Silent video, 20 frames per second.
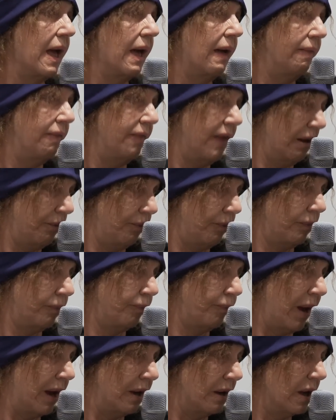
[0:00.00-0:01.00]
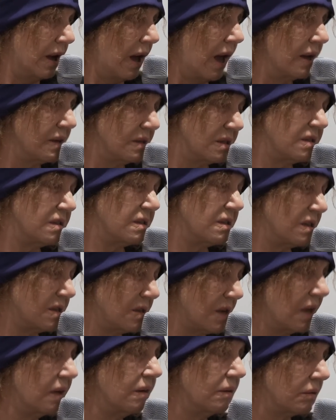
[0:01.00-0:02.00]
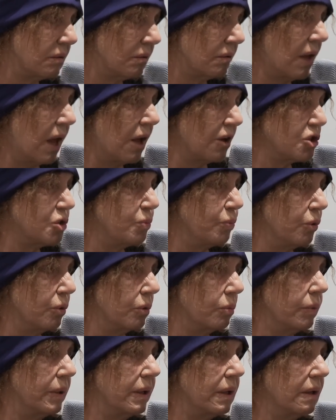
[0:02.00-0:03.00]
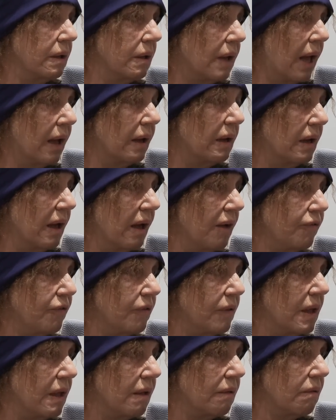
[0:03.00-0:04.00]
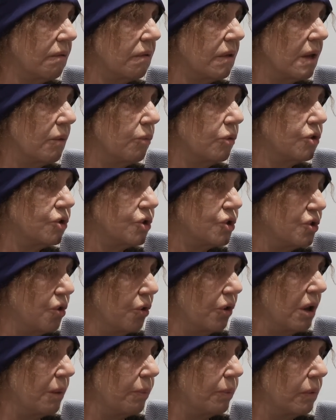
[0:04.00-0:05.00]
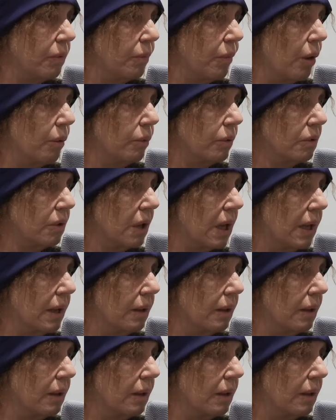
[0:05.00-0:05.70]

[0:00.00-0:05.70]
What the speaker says: And that painting, as is the second Archibald winner, Art, Life and the Other Thing, which is not up at the moment,